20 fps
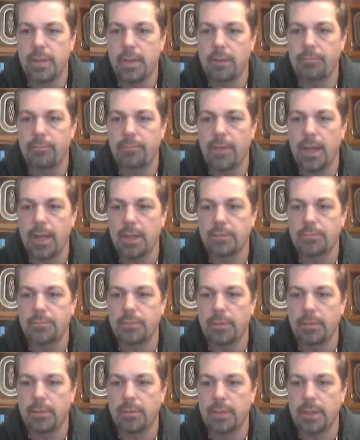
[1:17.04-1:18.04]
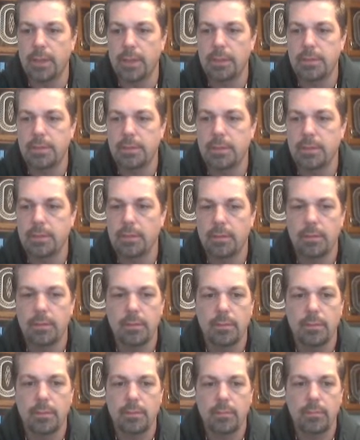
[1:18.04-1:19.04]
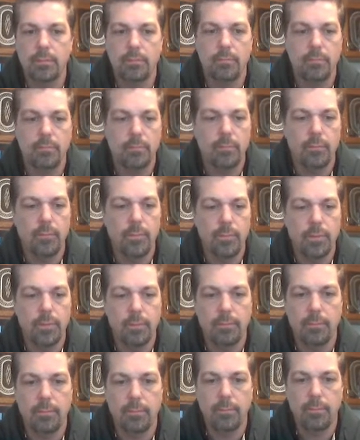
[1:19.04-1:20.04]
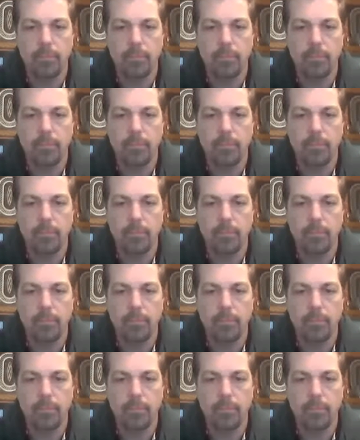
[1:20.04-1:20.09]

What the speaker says: kind of fast forward this. Whoop.